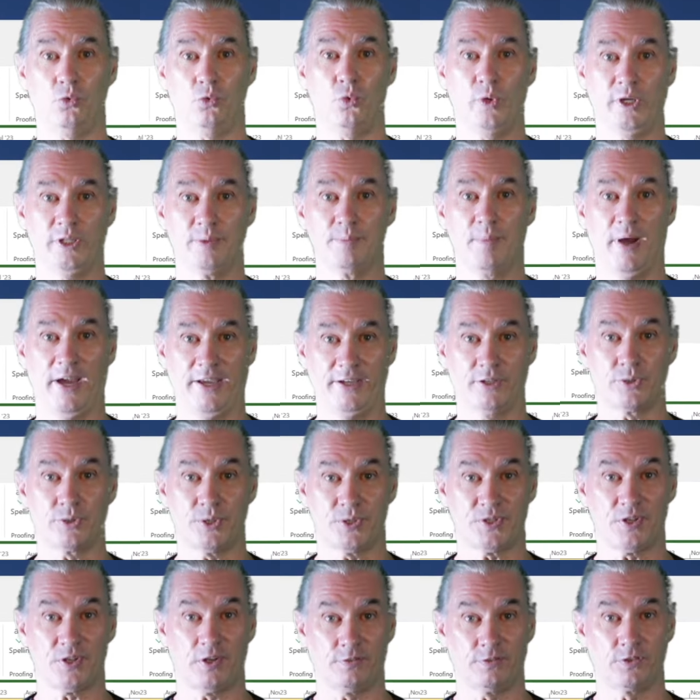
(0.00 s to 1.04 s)
with
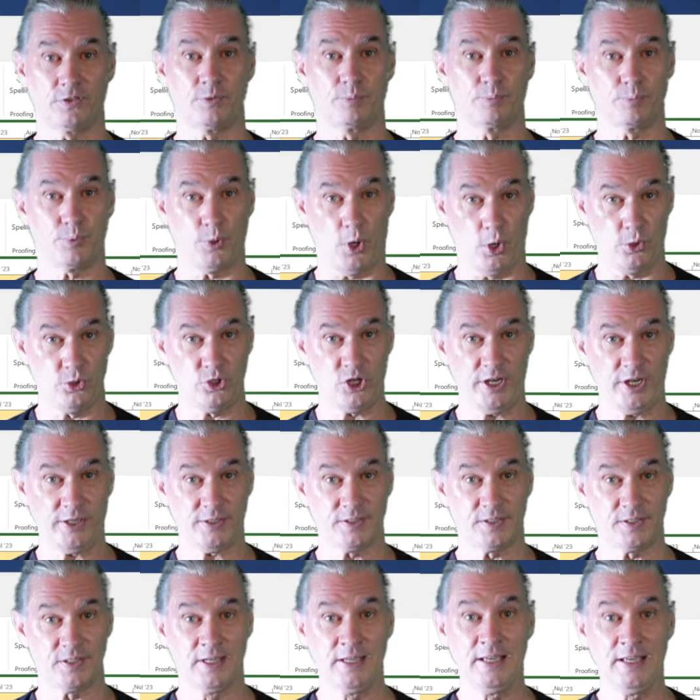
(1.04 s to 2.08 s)
Microsoft
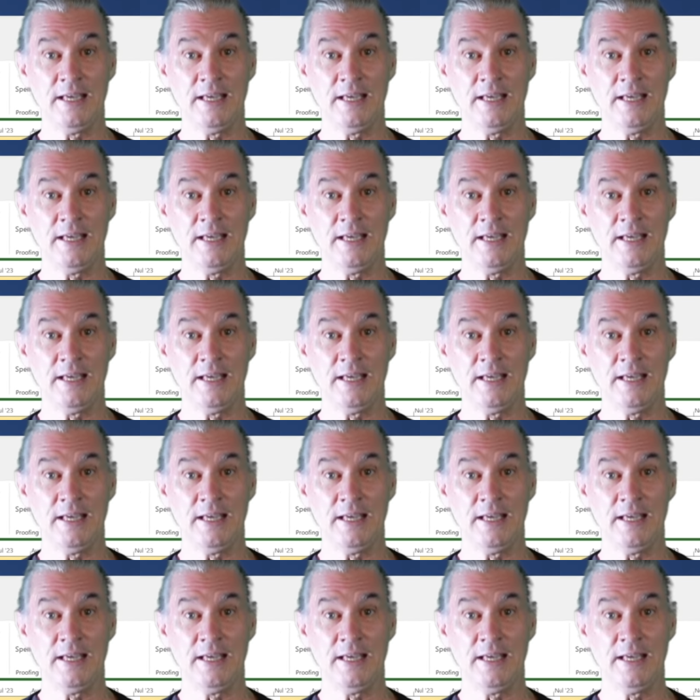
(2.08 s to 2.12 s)
Project,